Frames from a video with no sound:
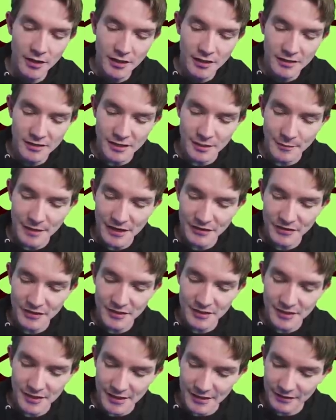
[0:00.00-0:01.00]

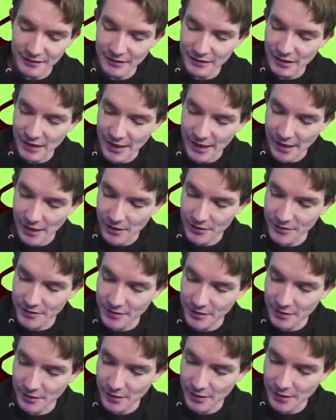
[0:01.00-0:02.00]
Samantha's, like, little
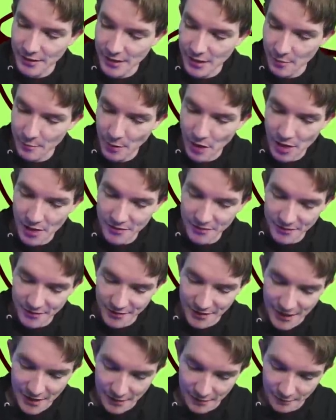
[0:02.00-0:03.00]
hair parts,
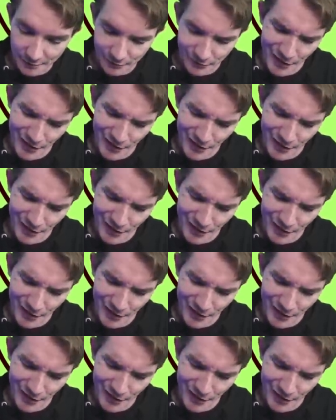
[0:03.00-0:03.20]
and